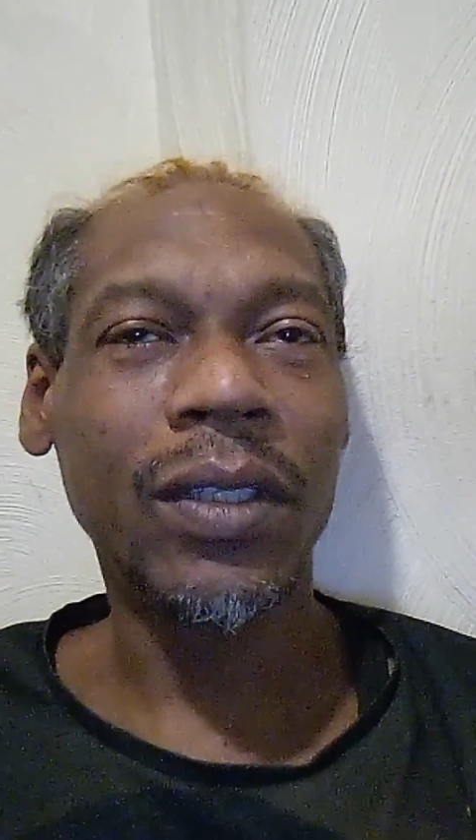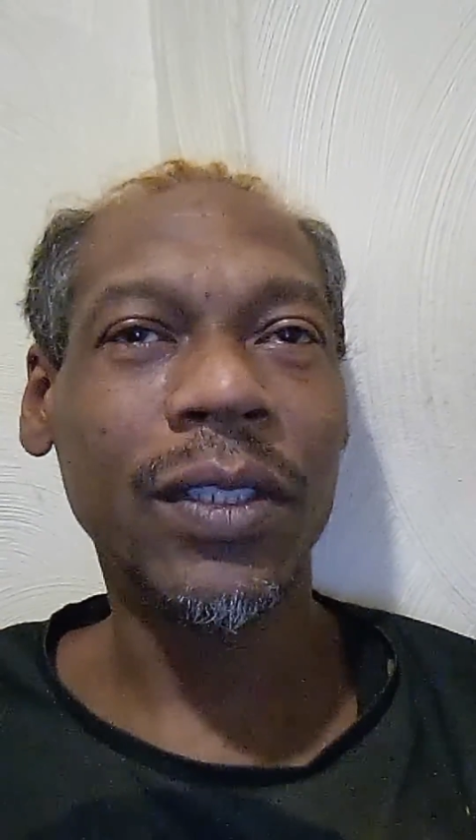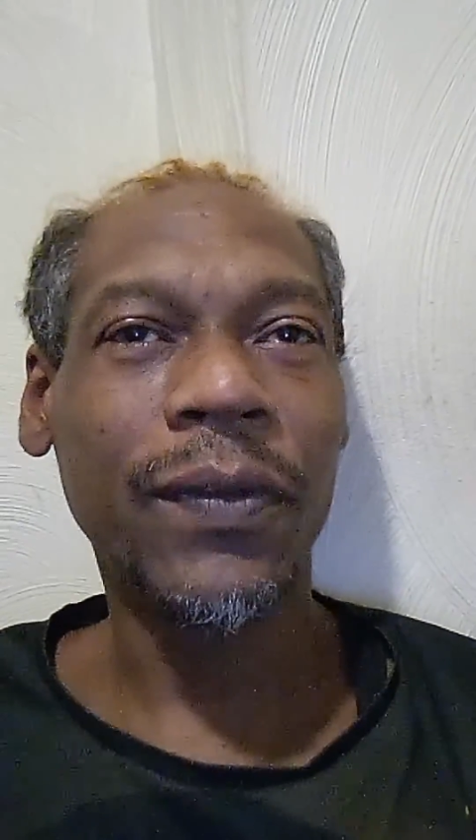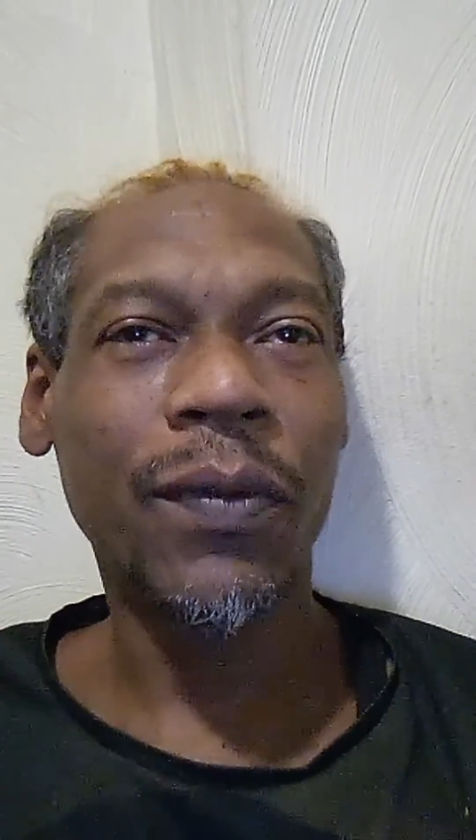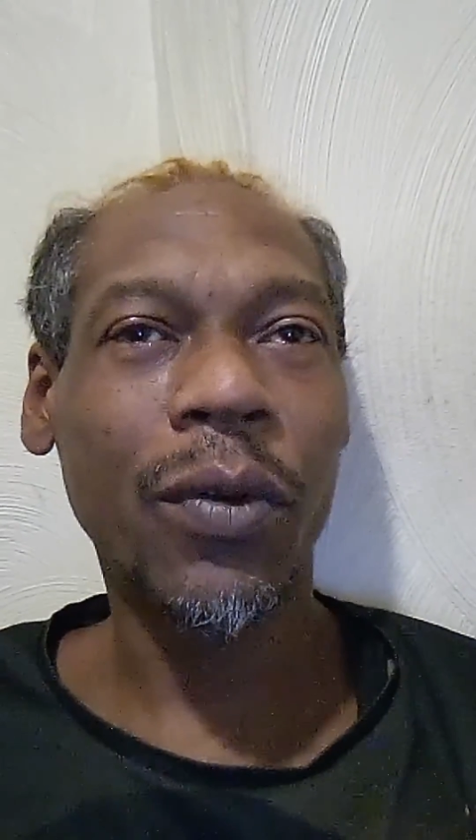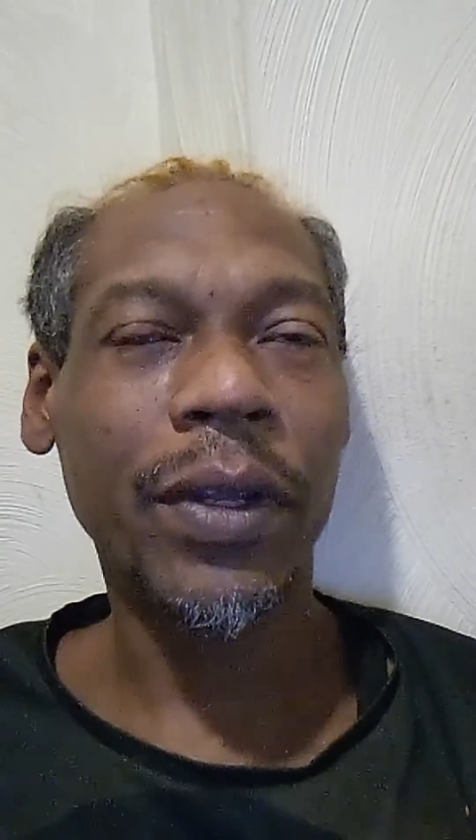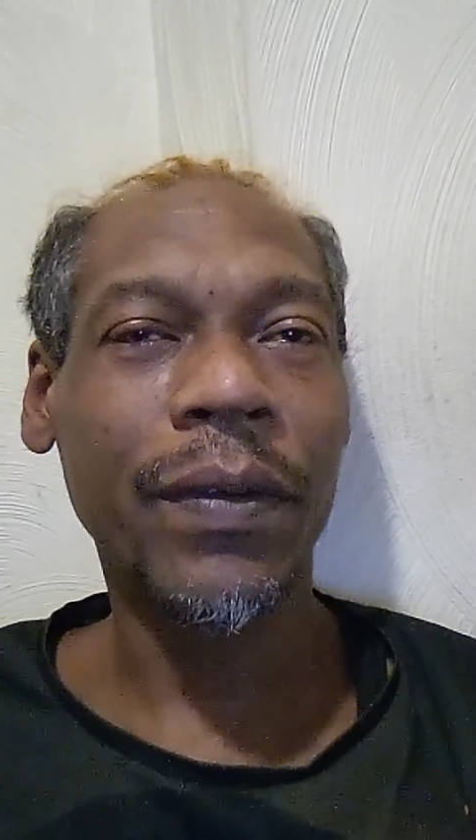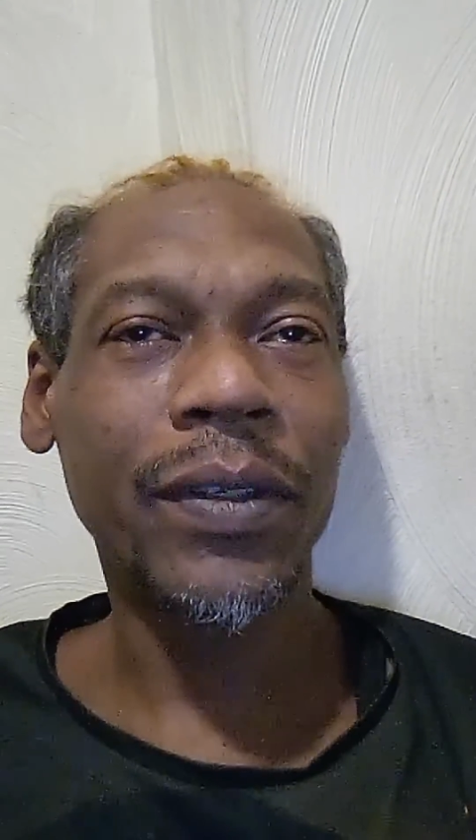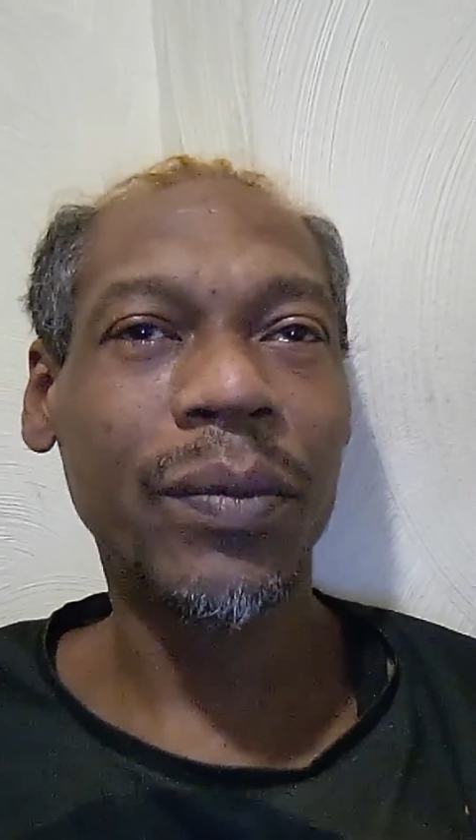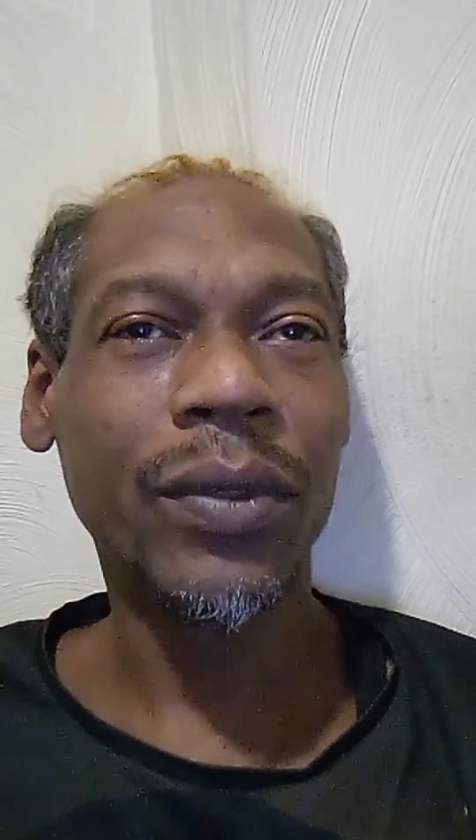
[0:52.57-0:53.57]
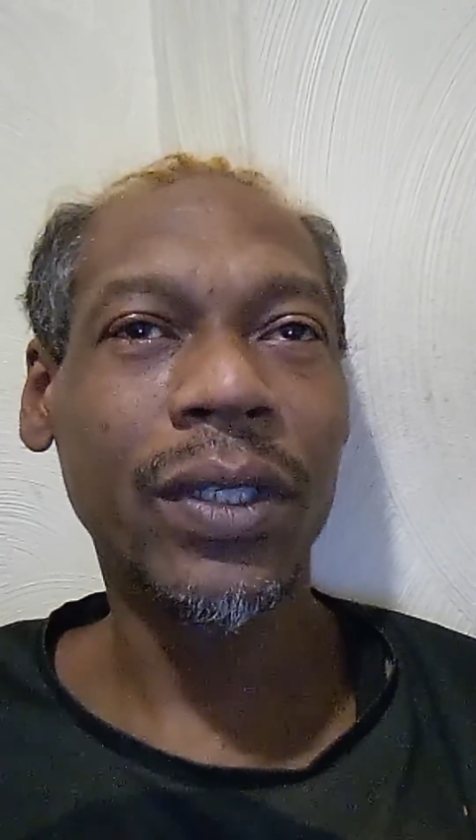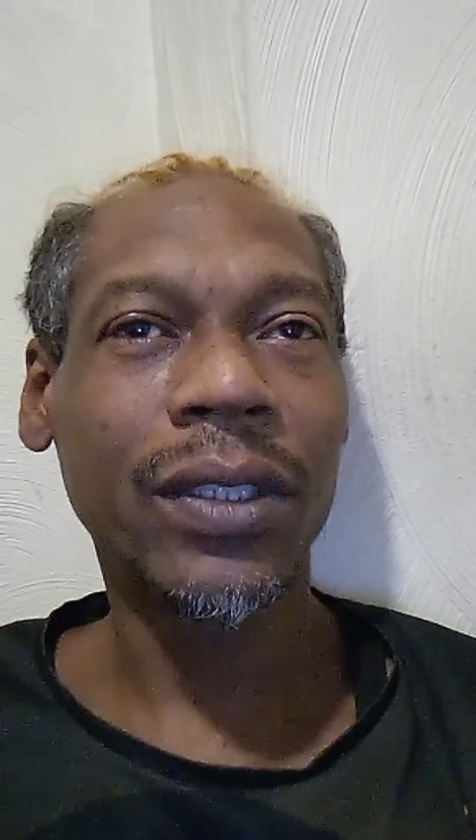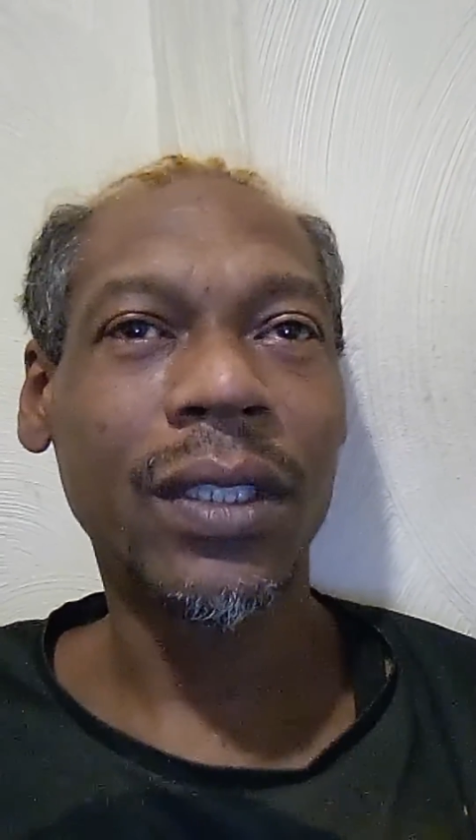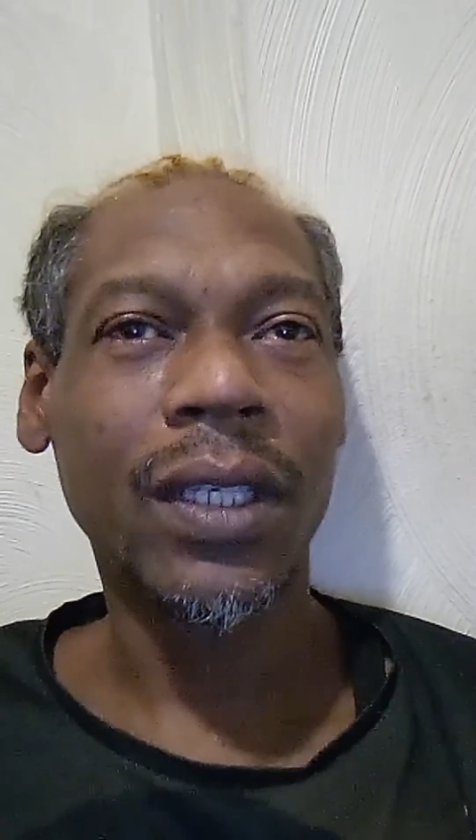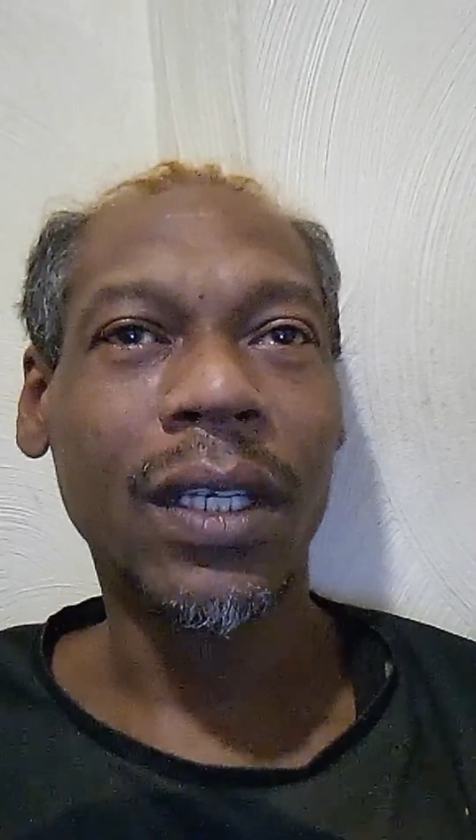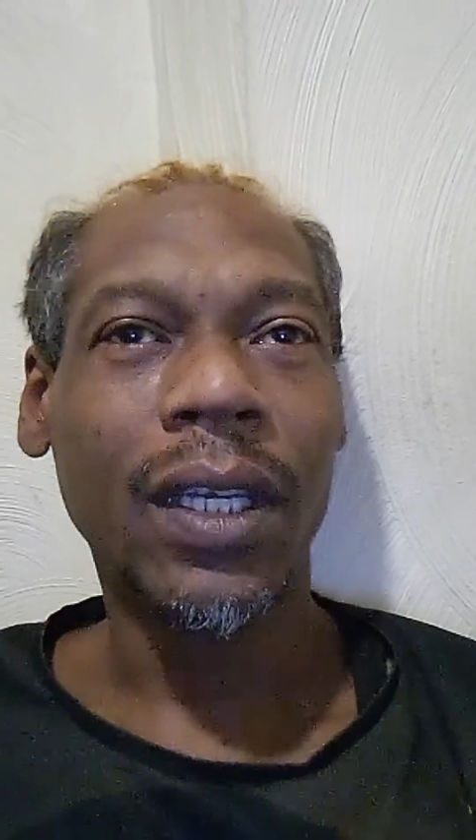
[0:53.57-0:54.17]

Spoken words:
at least 40 of his books.